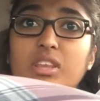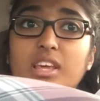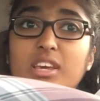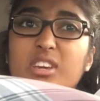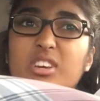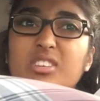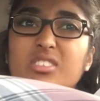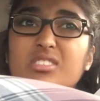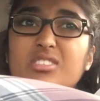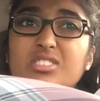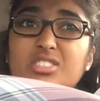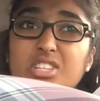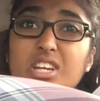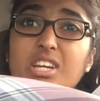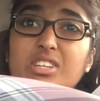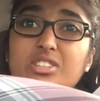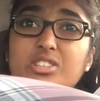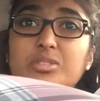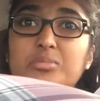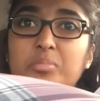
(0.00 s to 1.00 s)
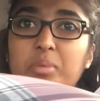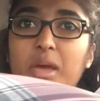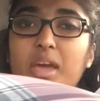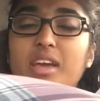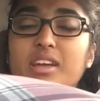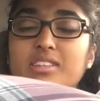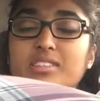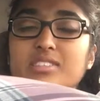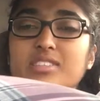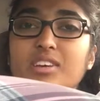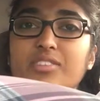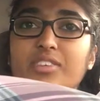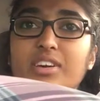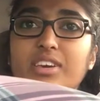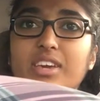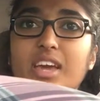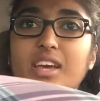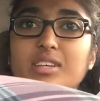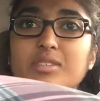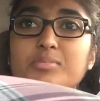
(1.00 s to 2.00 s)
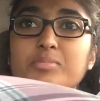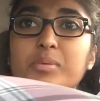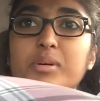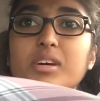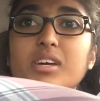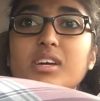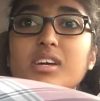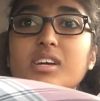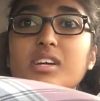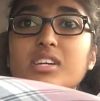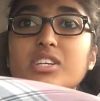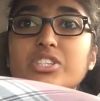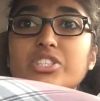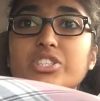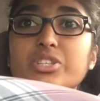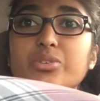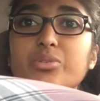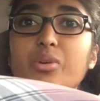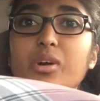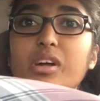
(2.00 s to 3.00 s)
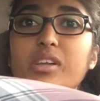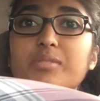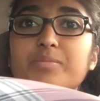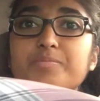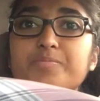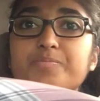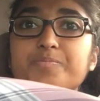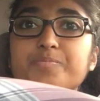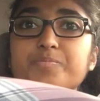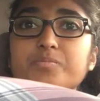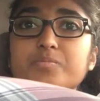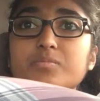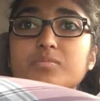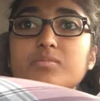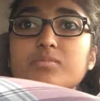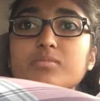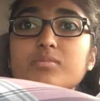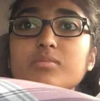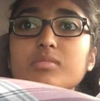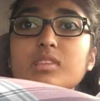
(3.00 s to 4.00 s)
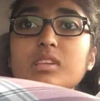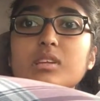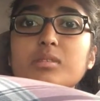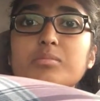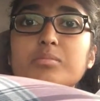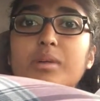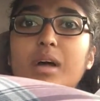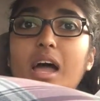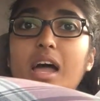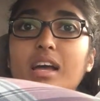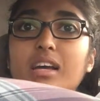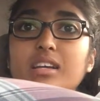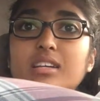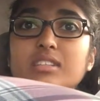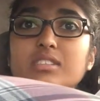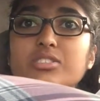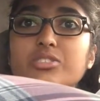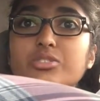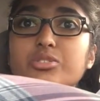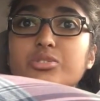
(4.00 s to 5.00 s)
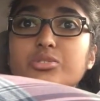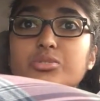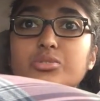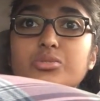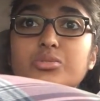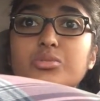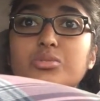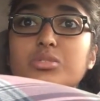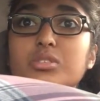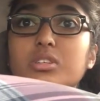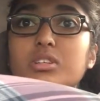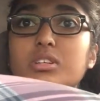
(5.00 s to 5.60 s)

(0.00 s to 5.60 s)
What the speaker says: Like, she had good pay and stuff, I guess, but she went back to